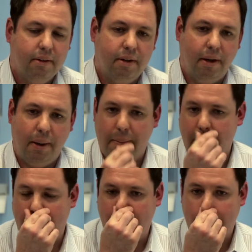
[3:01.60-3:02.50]

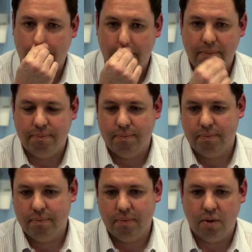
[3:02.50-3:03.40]

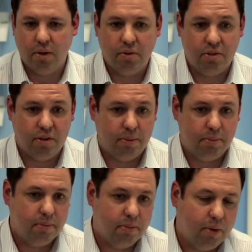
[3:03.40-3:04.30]
Obviously,
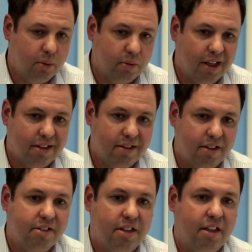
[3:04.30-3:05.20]
that
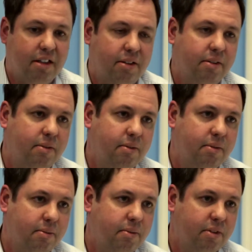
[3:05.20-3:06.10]
has taken
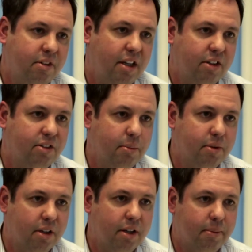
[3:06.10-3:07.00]
some
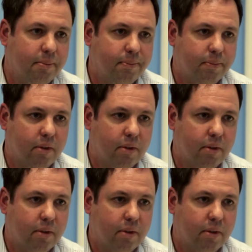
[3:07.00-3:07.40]
time.